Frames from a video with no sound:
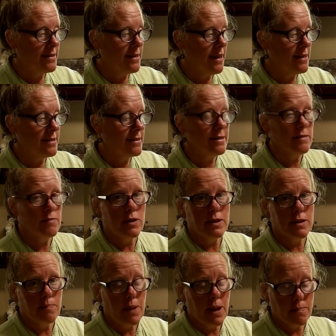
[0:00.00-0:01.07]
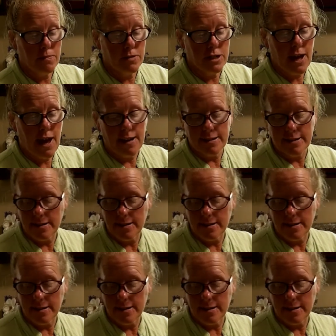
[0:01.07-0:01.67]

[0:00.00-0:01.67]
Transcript: slices with a paper towel.